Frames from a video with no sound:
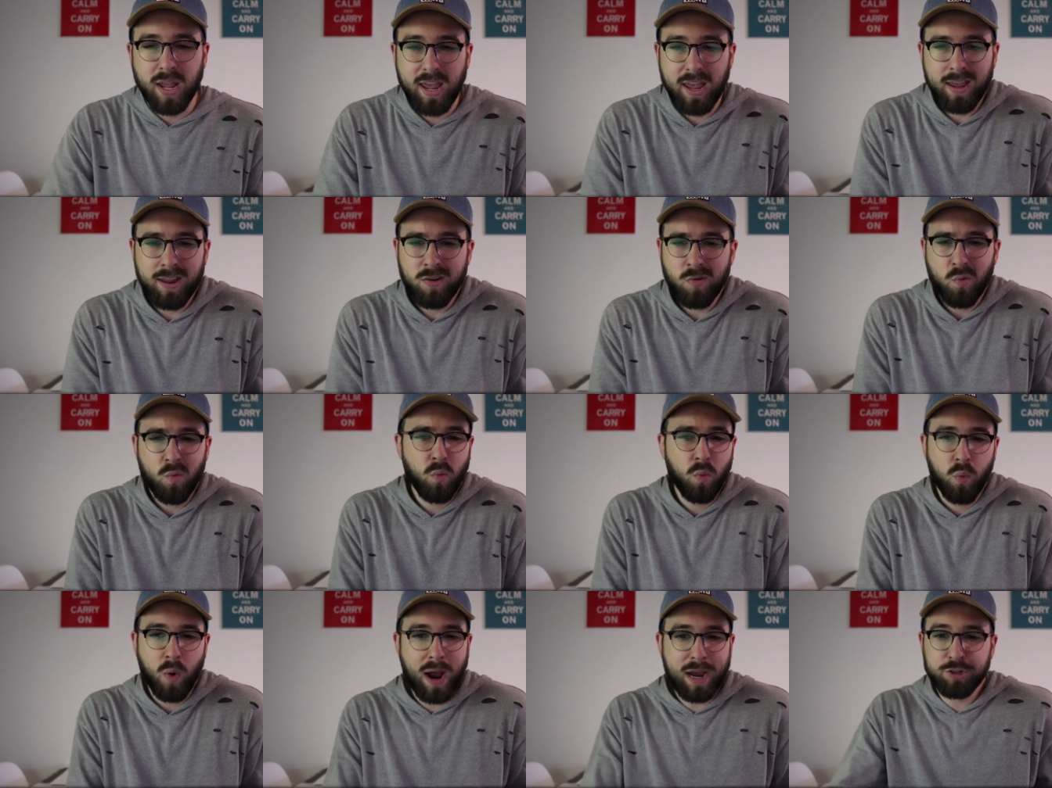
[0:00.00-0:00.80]

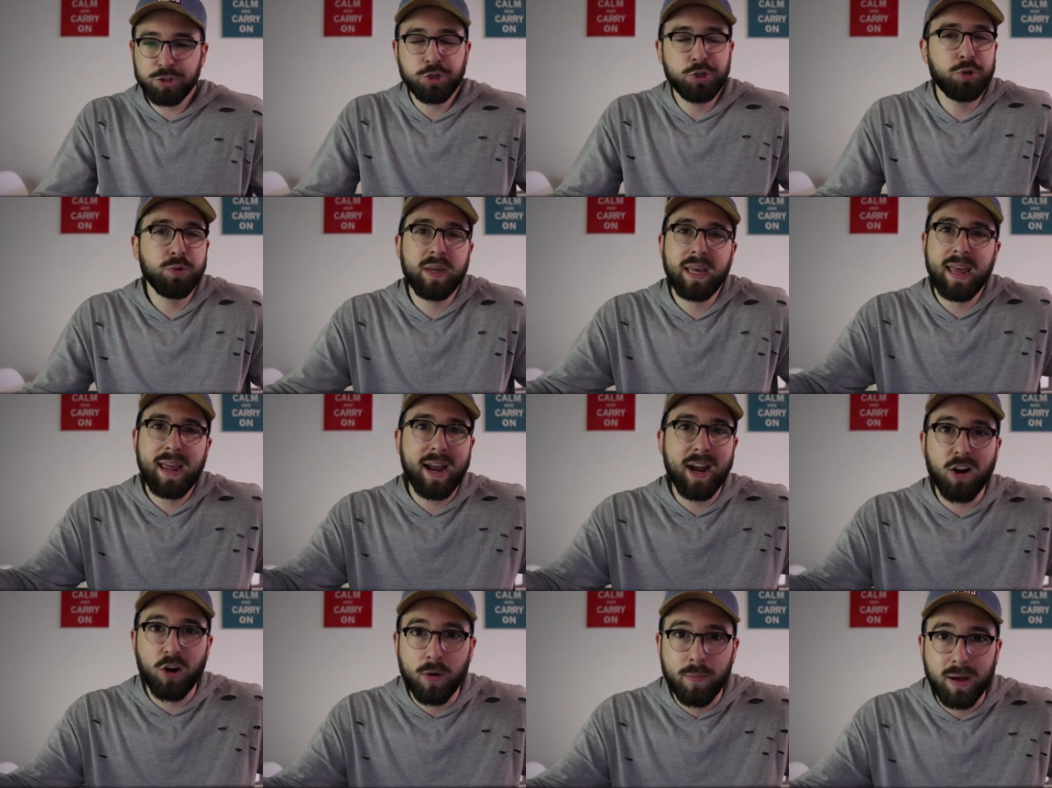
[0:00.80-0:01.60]
And why should you
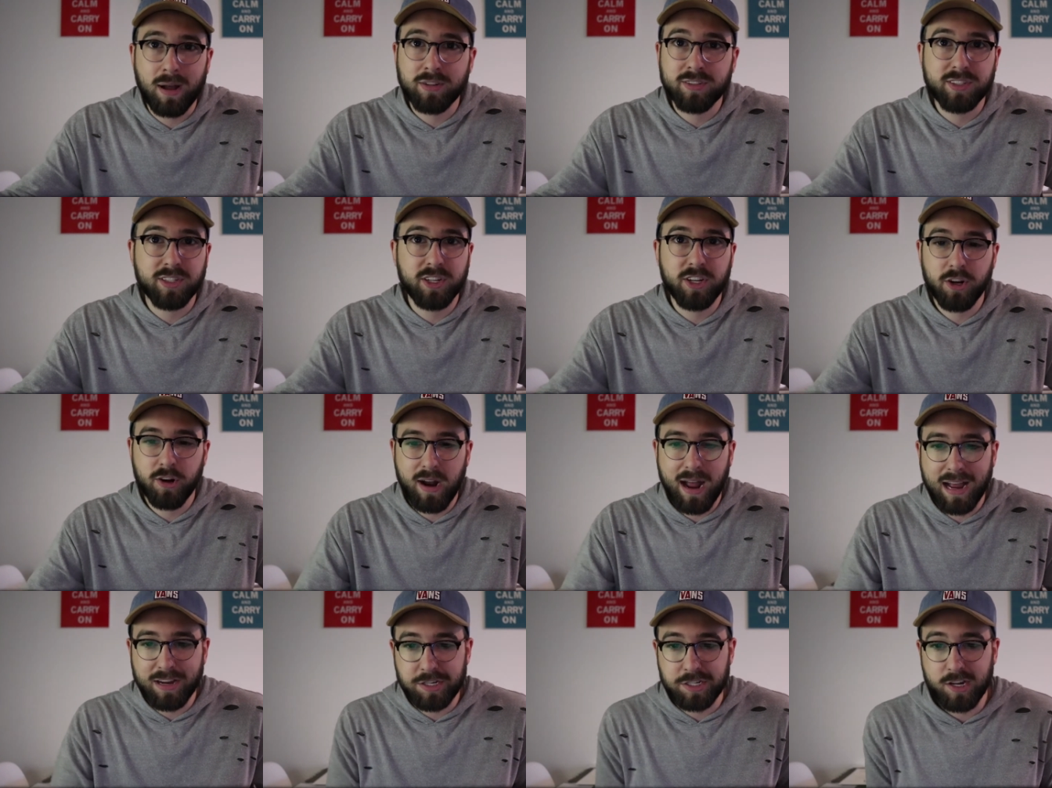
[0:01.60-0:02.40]
care about
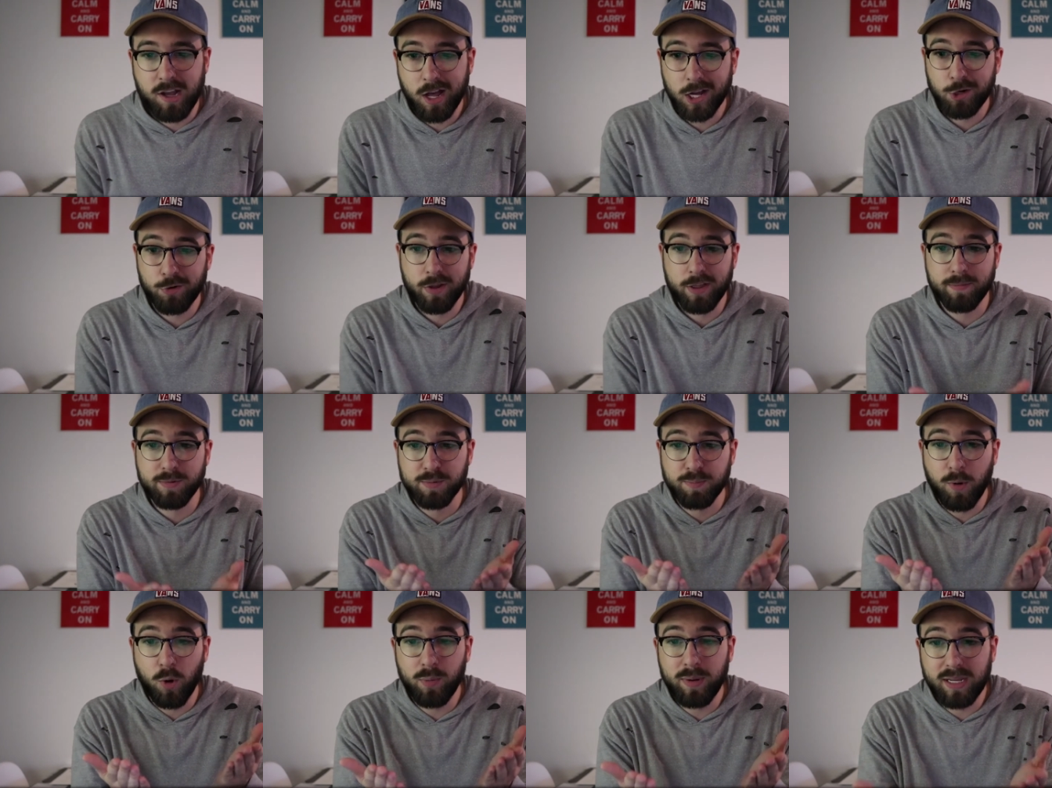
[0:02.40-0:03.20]
secure hashing
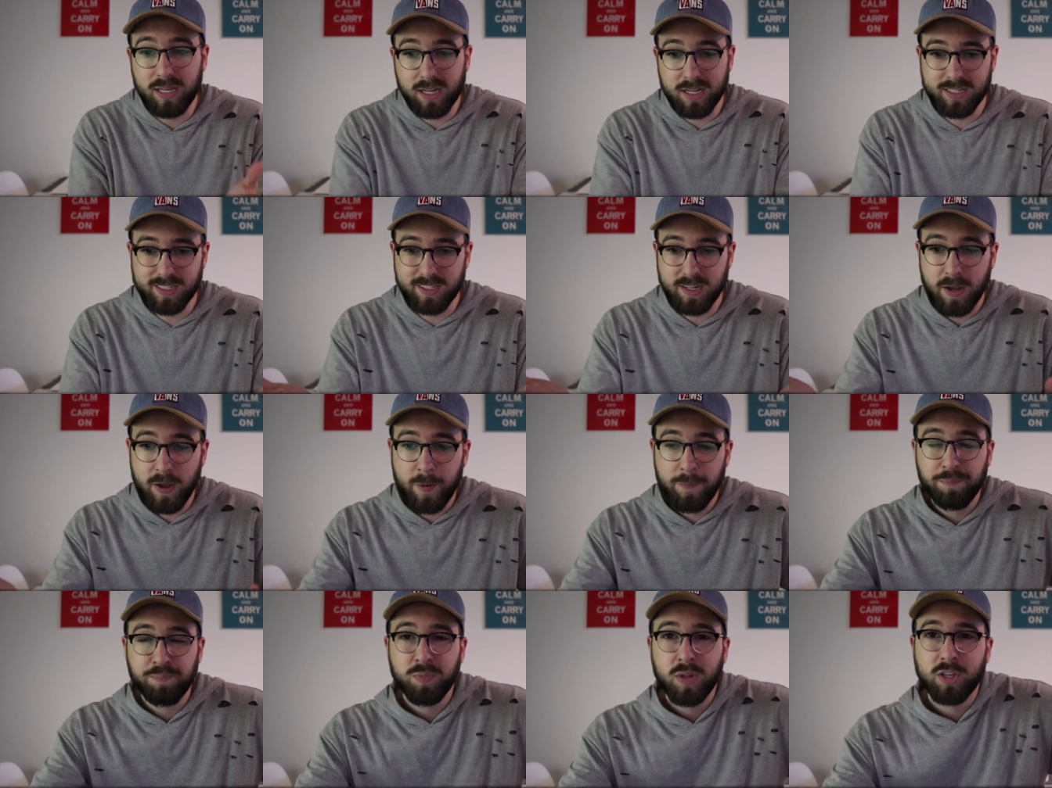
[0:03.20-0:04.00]
algorithms? Well, because
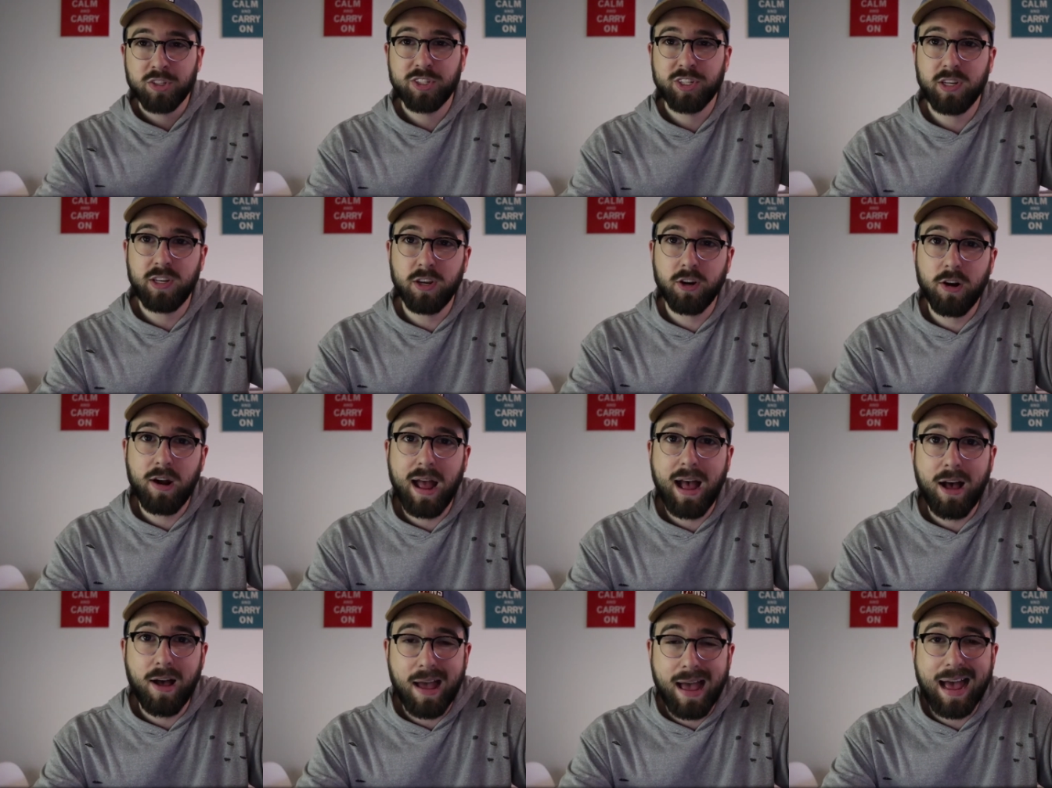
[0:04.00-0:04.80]
secure
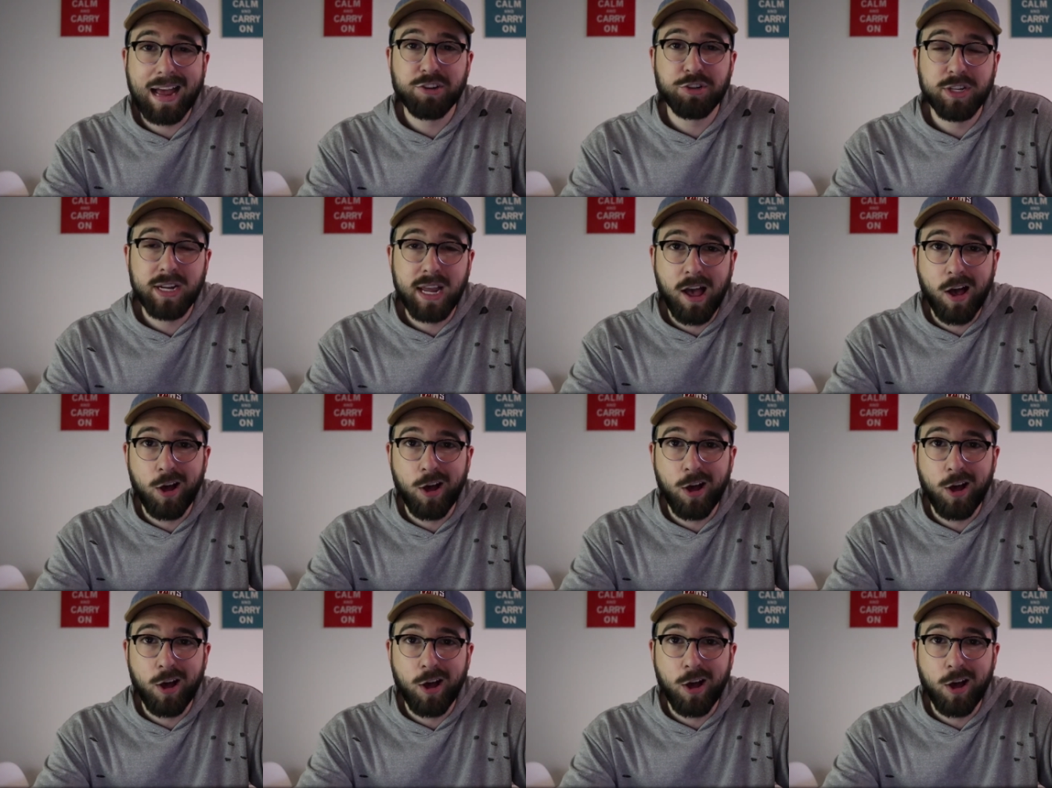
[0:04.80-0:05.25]
hashing